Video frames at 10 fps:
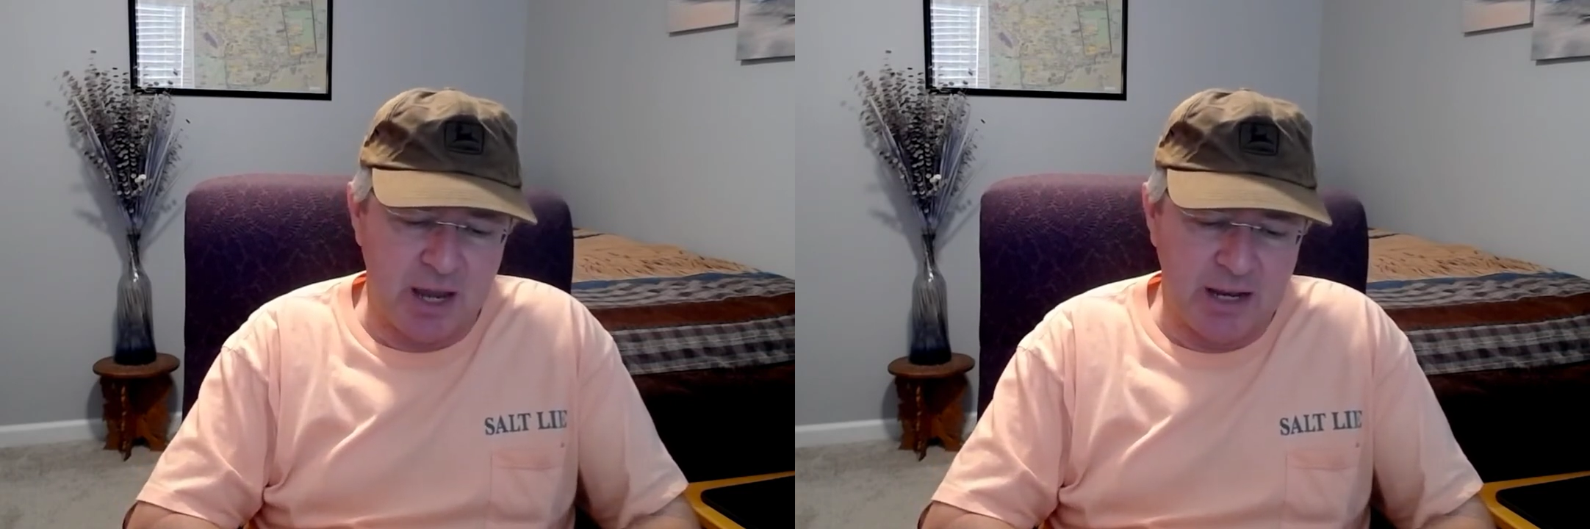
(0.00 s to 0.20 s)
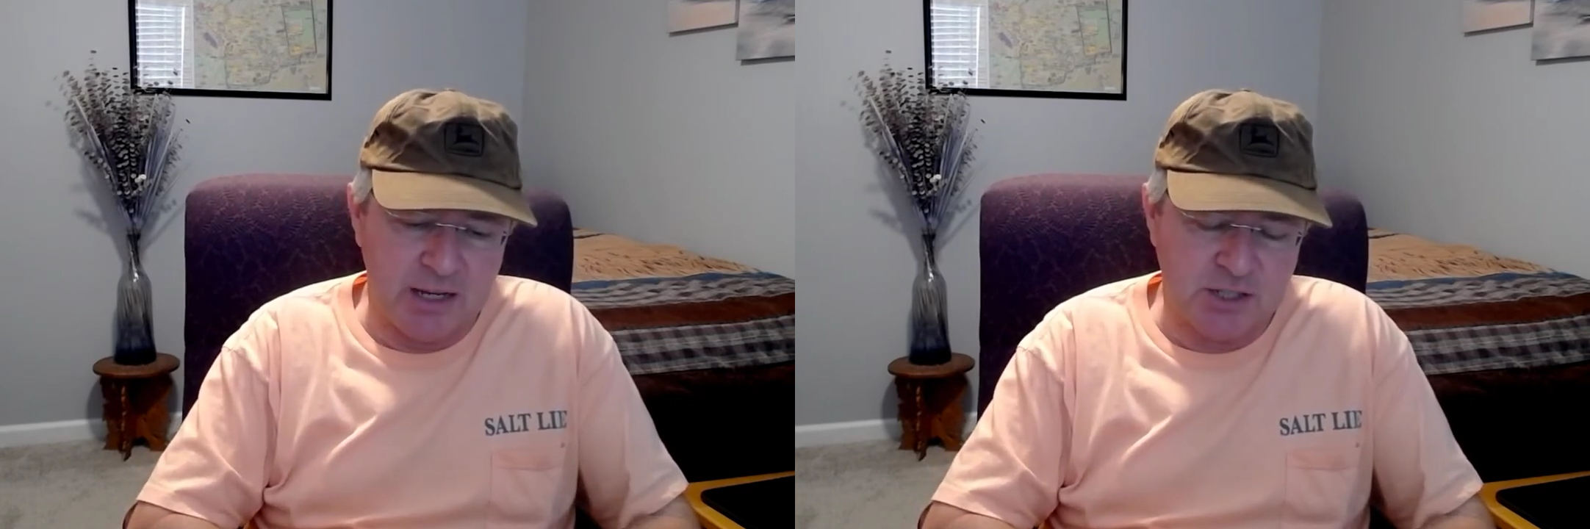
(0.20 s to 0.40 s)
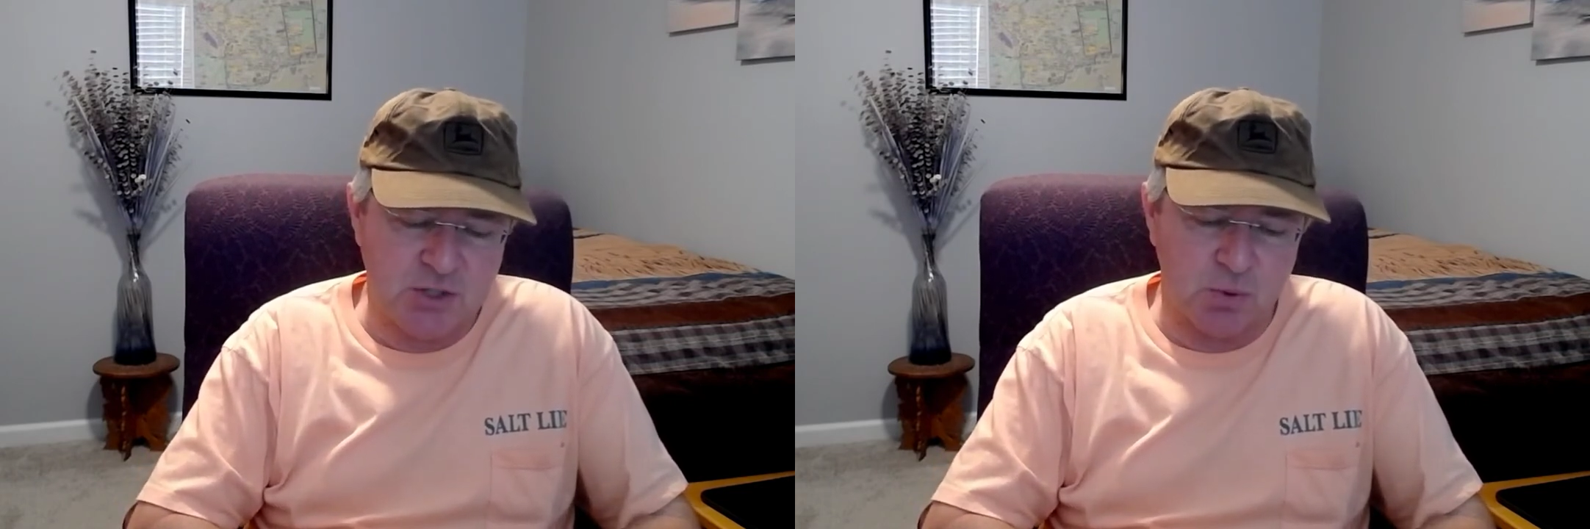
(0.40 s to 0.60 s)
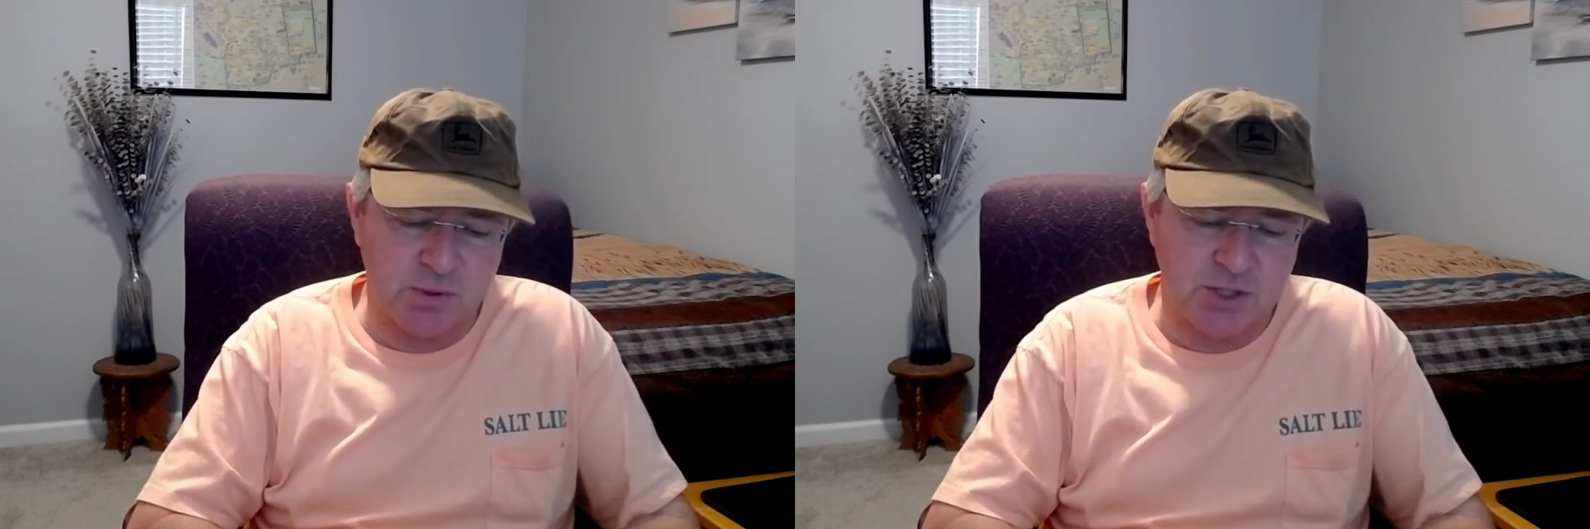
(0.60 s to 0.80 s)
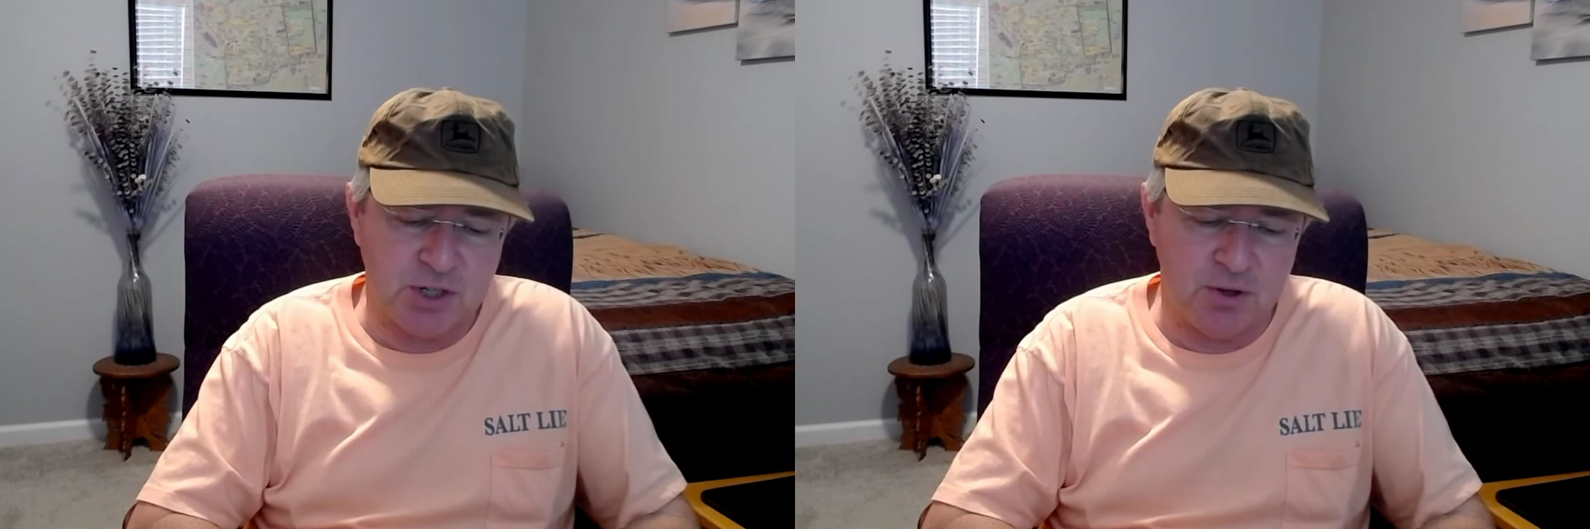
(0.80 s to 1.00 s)
and
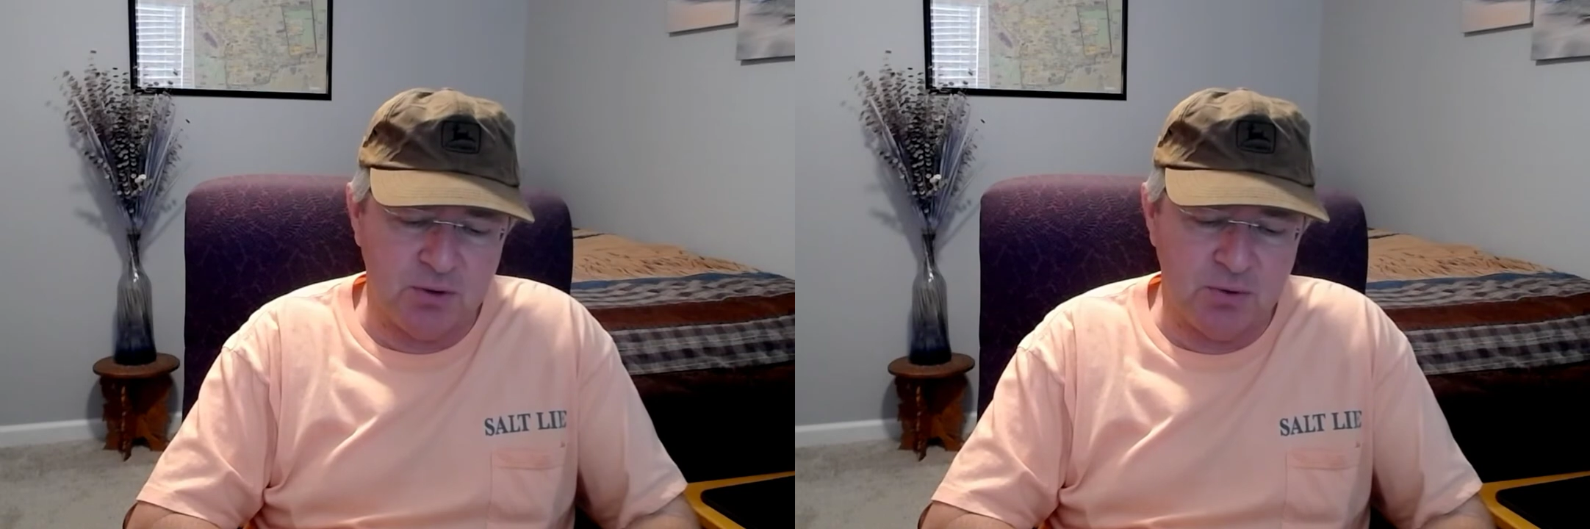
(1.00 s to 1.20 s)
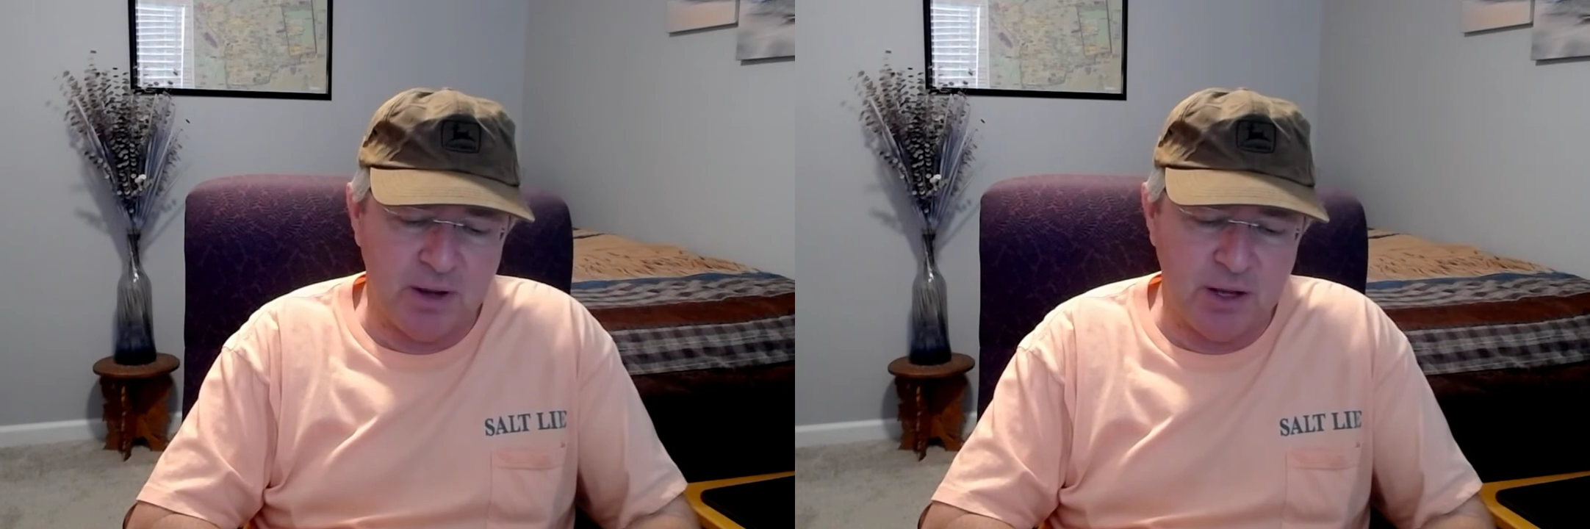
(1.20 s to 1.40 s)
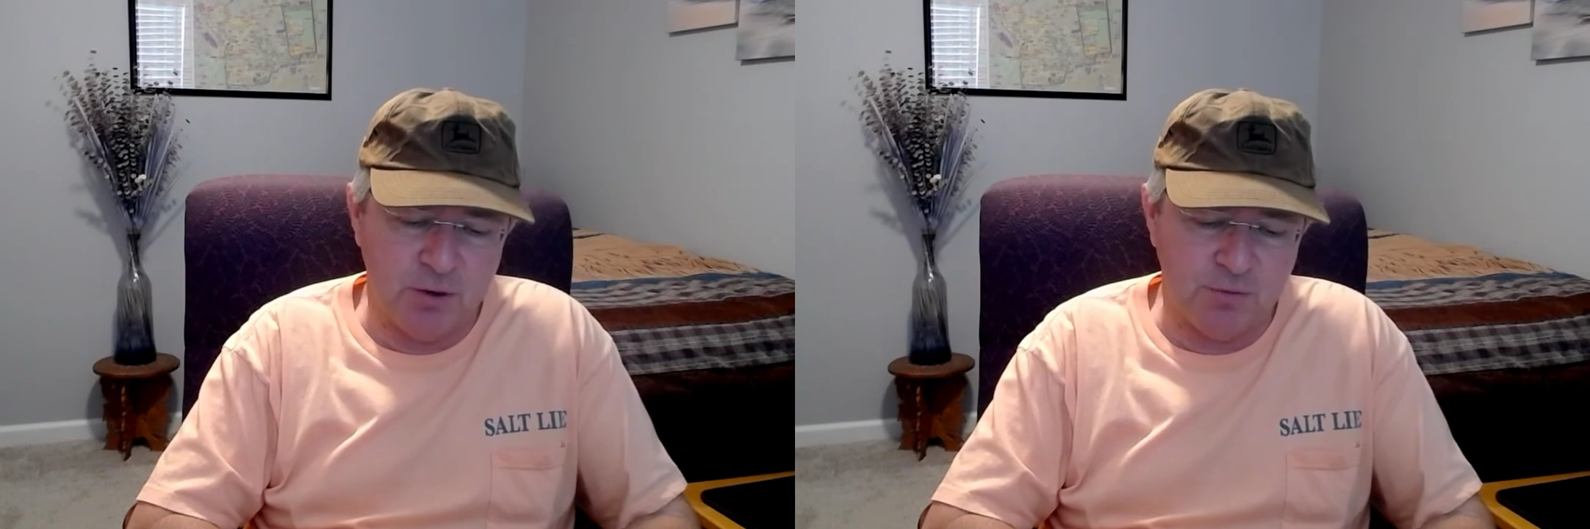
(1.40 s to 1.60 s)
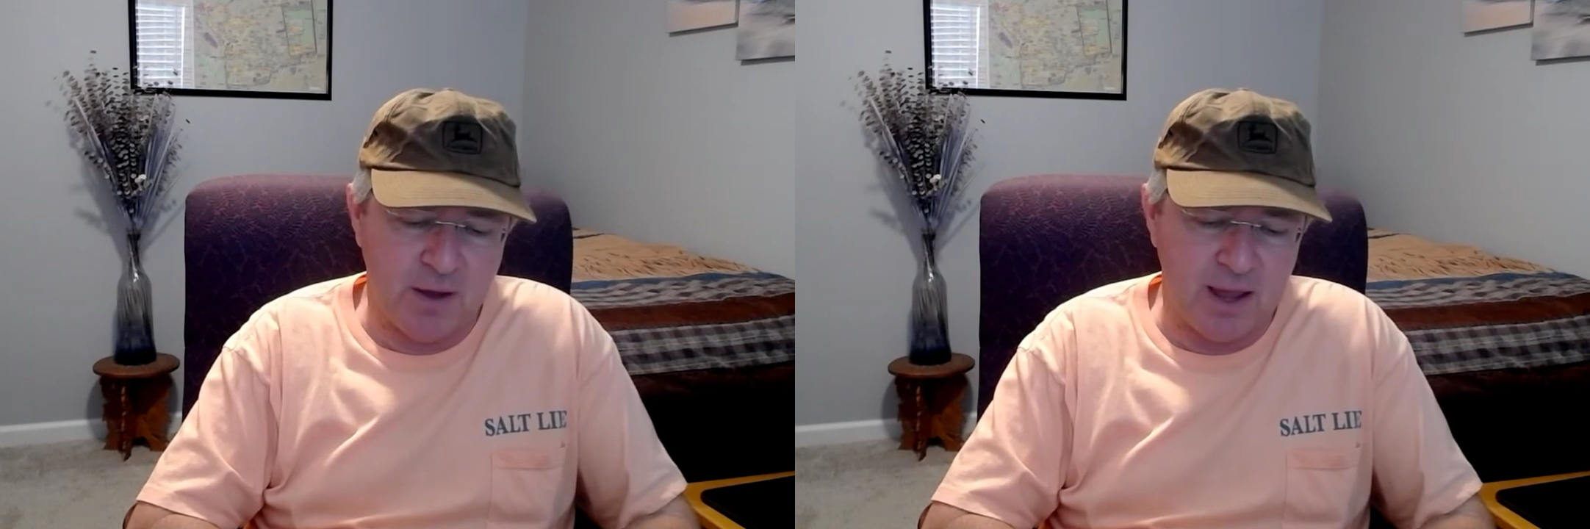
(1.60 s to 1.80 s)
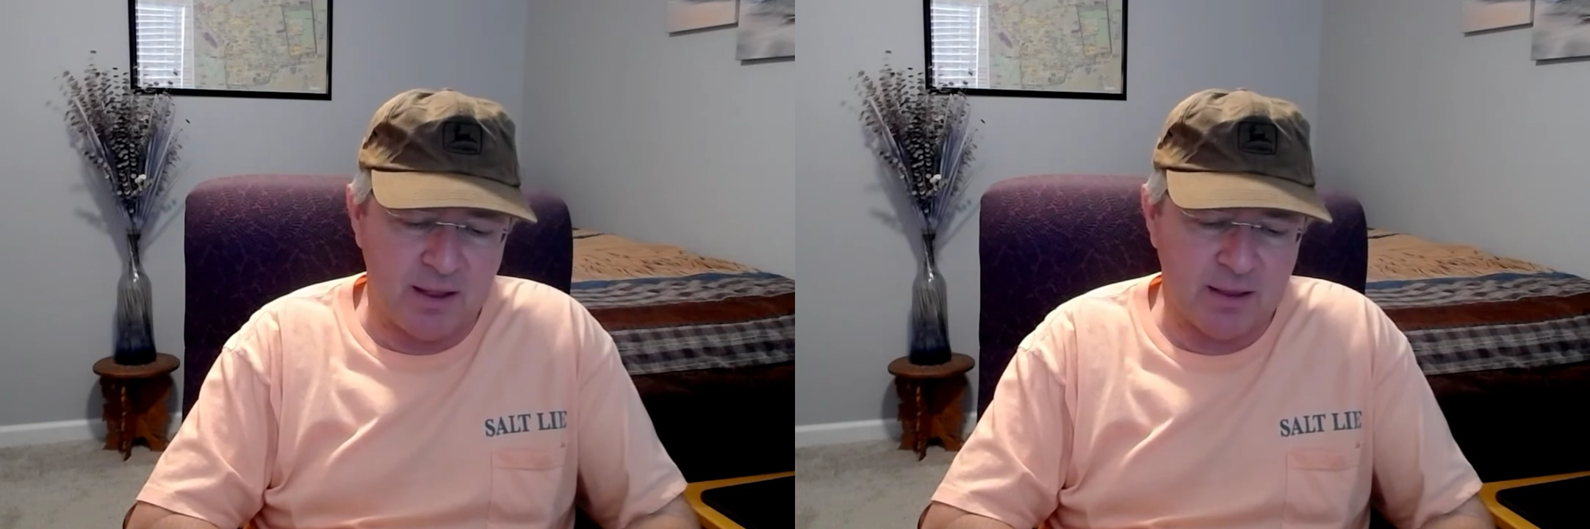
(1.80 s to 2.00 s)
exhort you in your
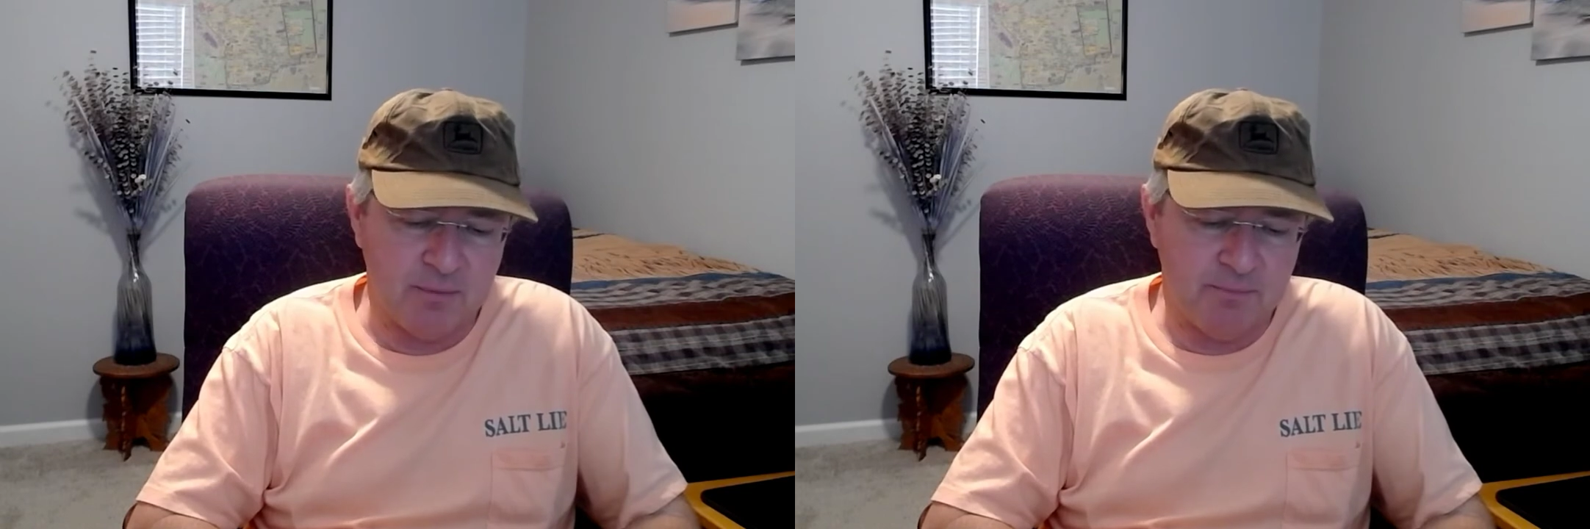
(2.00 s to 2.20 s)
faith,